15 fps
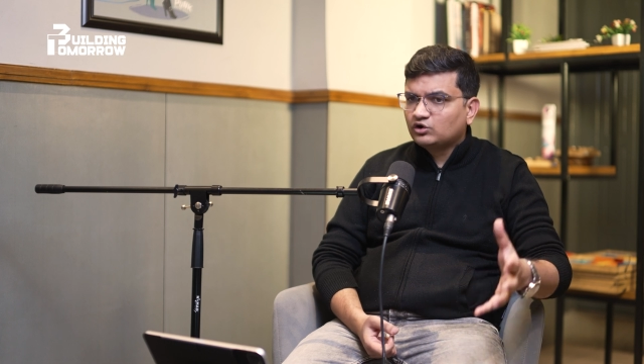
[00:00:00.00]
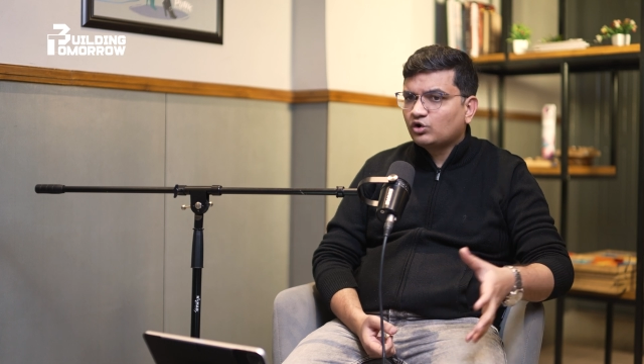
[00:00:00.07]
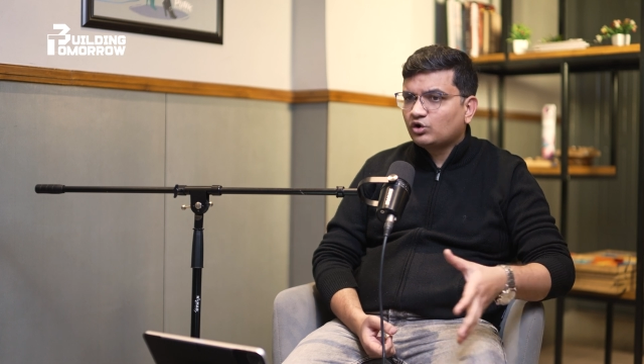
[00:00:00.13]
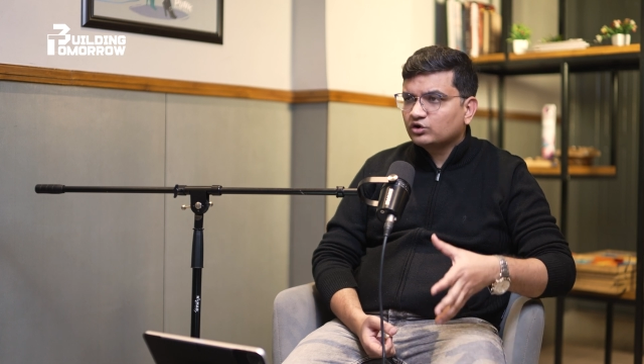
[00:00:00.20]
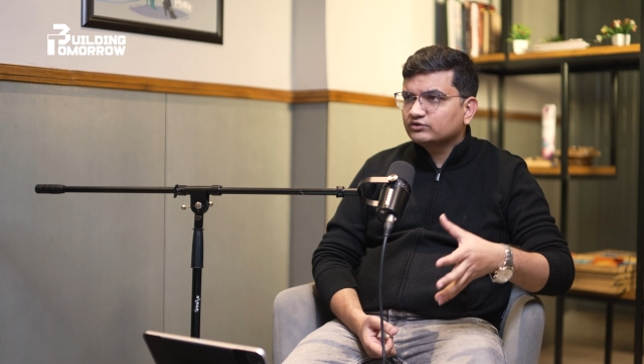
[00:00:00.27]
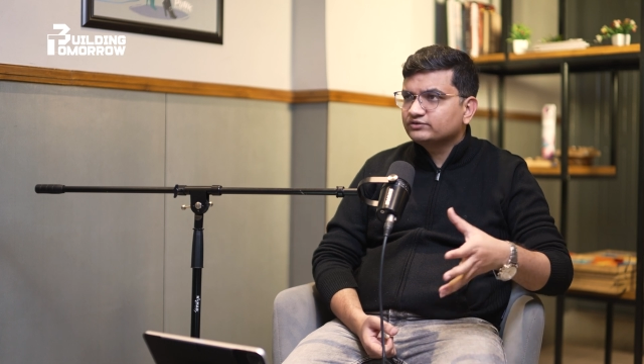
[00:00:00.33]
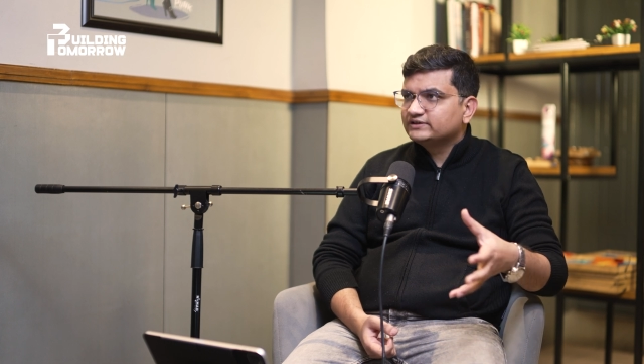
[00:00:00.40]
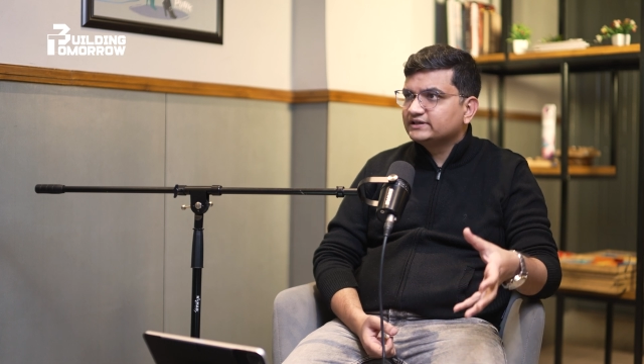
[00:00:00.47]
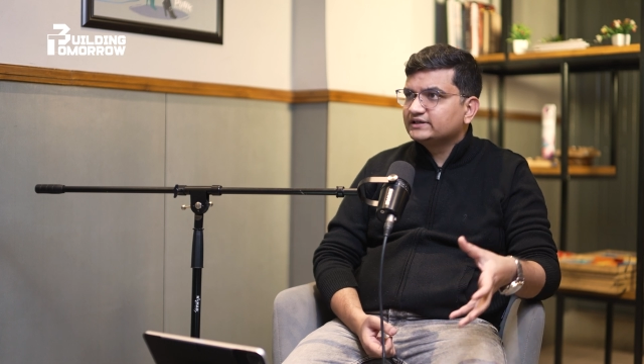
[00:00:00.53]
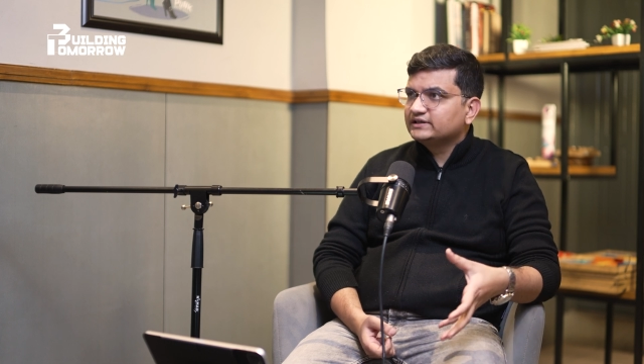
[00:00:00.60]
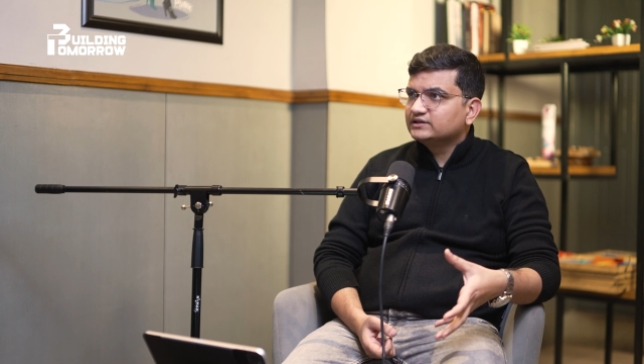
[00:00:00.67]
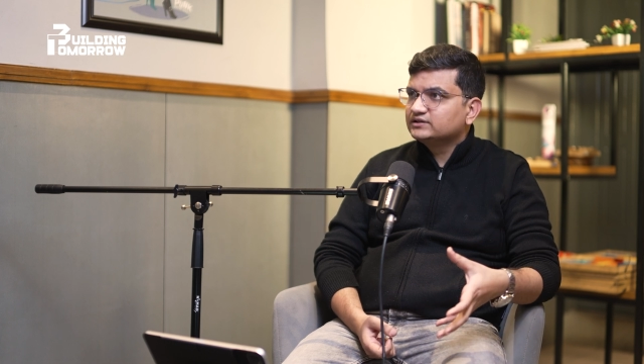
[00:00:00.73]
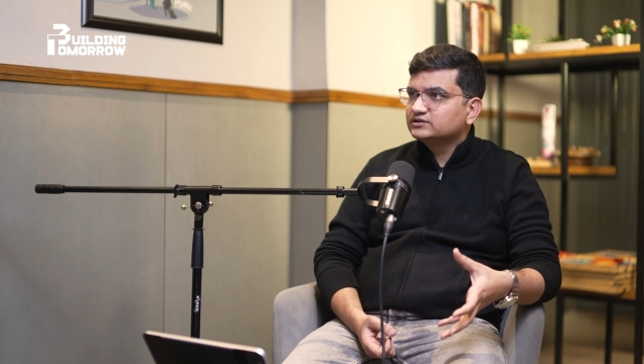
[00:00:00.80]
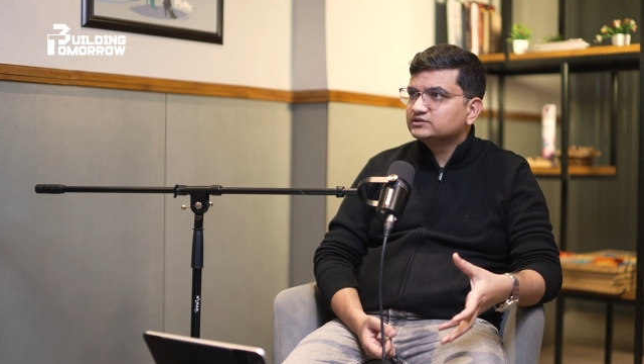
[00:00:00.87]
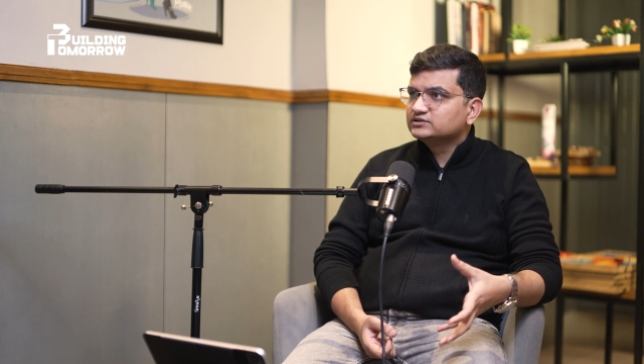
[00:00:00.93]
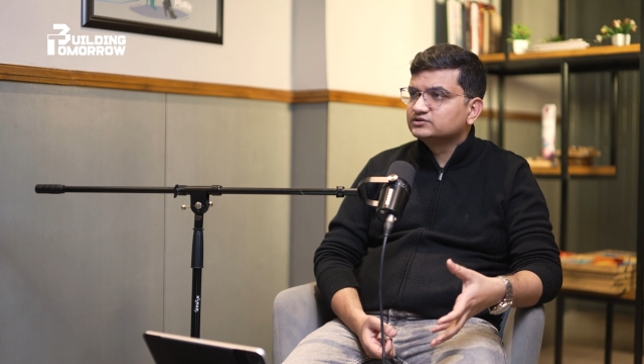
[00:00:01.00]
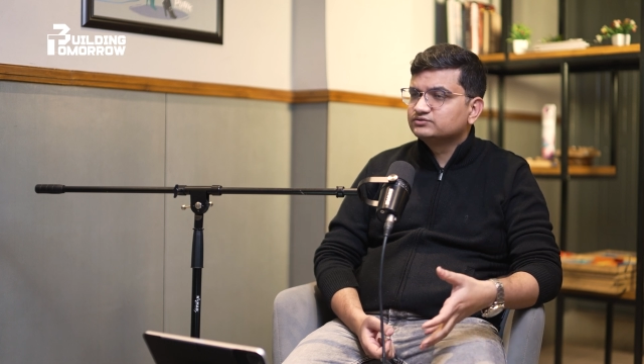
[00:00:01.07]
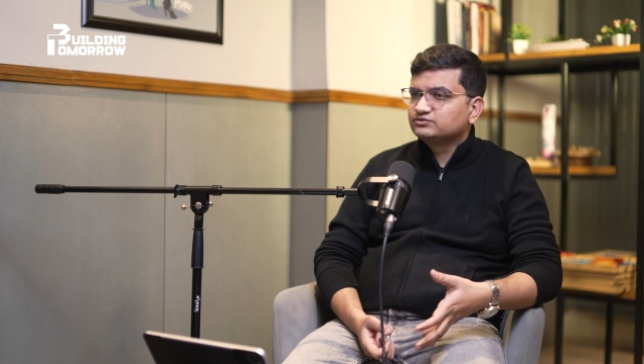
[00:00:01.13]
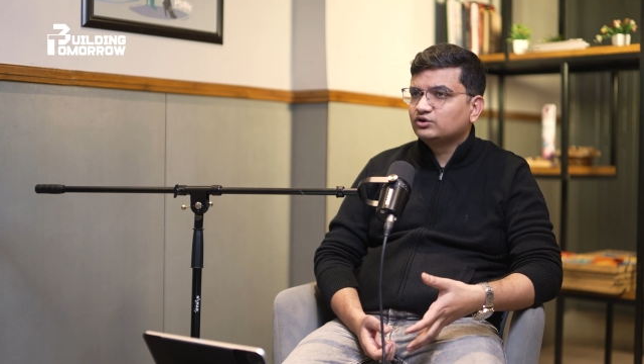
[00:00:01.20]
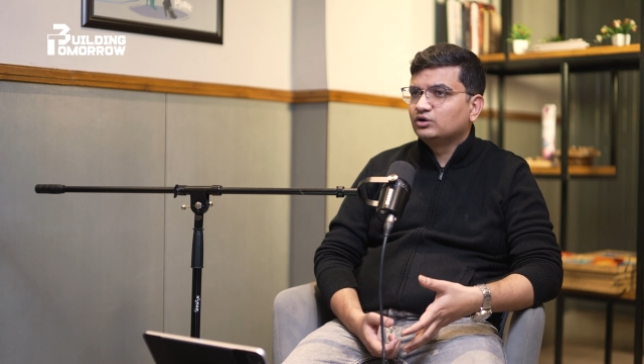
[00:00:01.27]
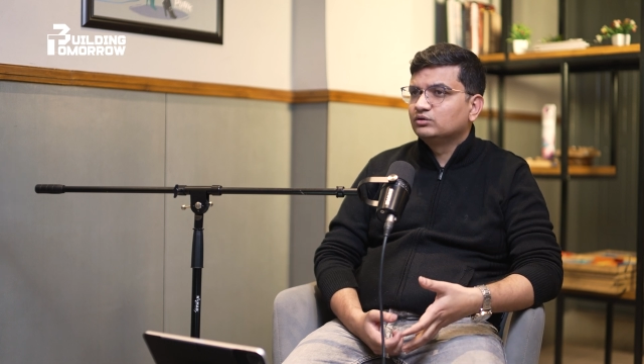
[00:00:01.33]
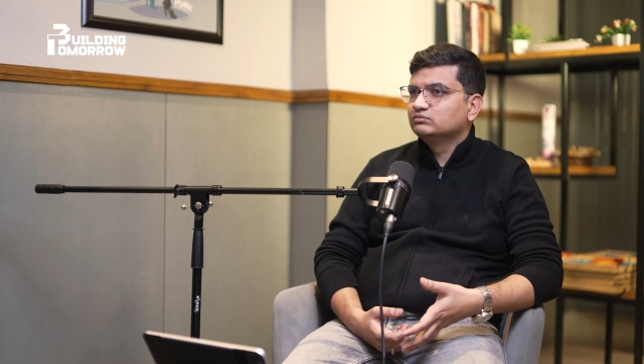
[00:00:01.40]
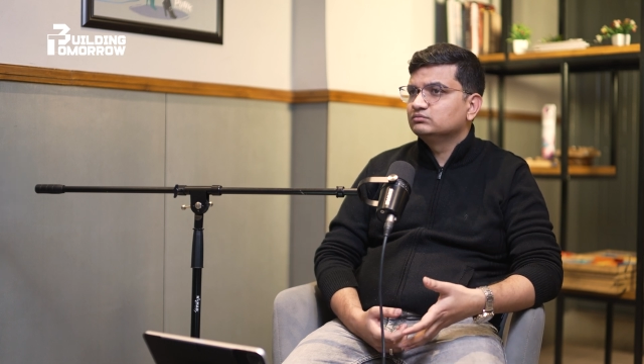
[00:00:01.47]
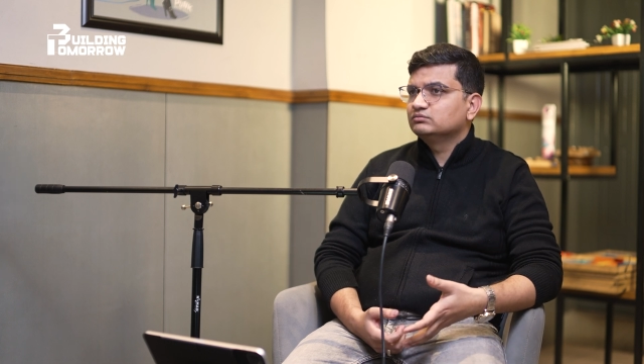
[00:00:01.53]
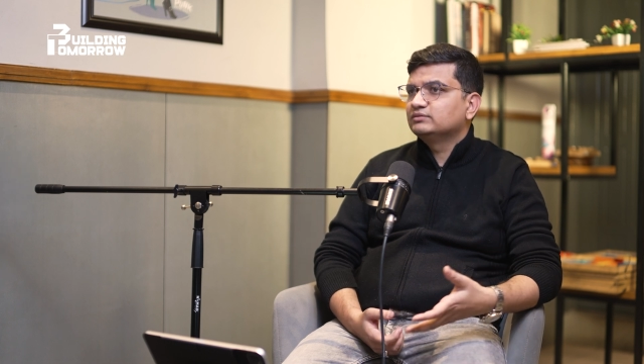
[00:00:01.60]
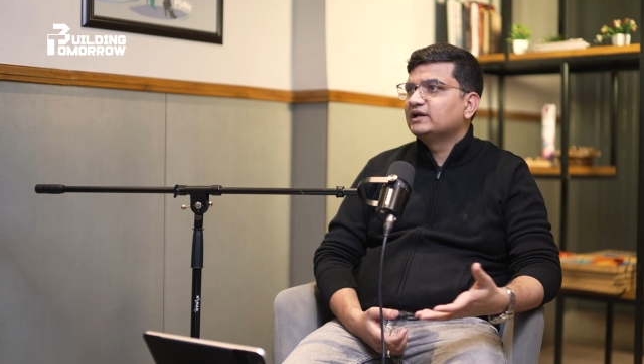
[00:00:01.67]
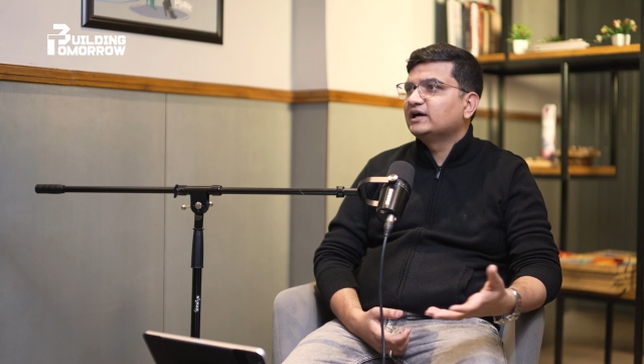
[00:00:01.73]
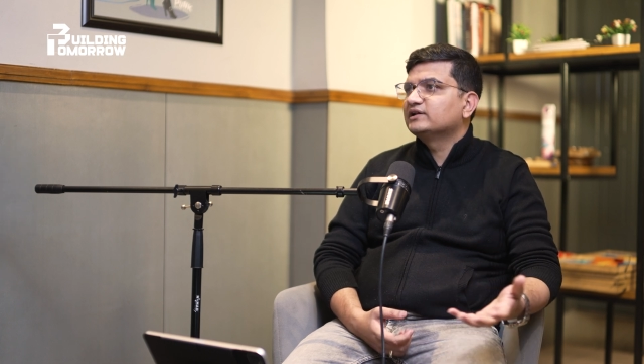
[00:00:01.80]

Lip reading: a lot of careers from